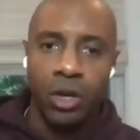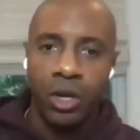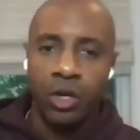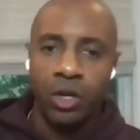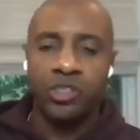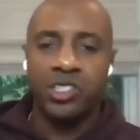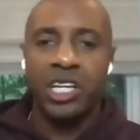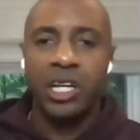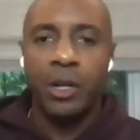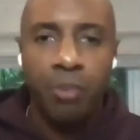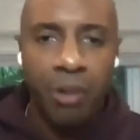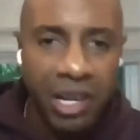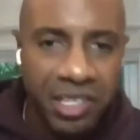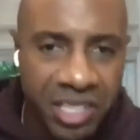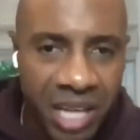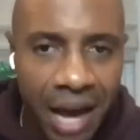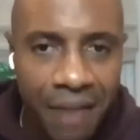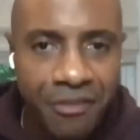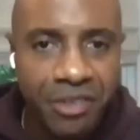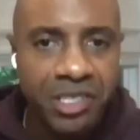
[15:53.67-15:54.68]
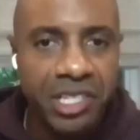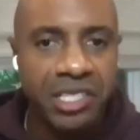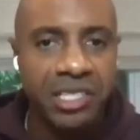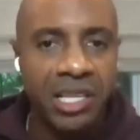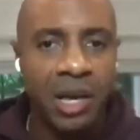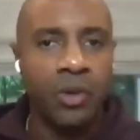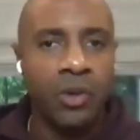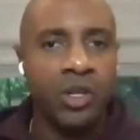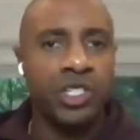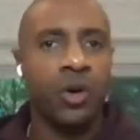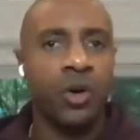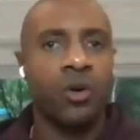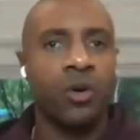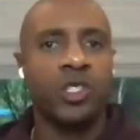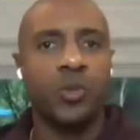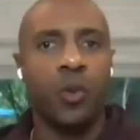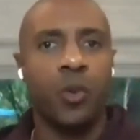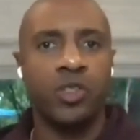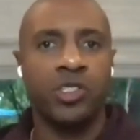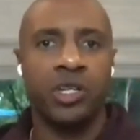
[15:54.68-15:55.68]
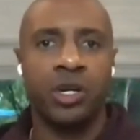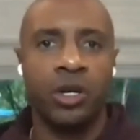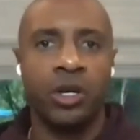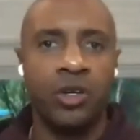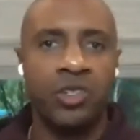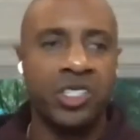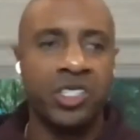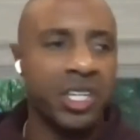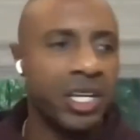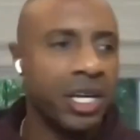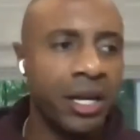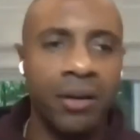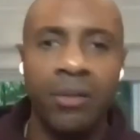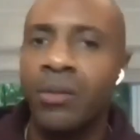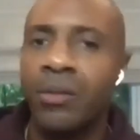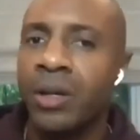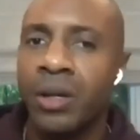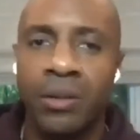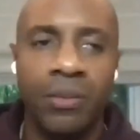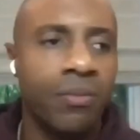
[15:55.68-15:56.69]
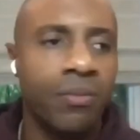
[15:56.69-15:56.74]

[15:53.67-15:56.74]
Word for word: you see the press conferences that we show on SportsCenter. You see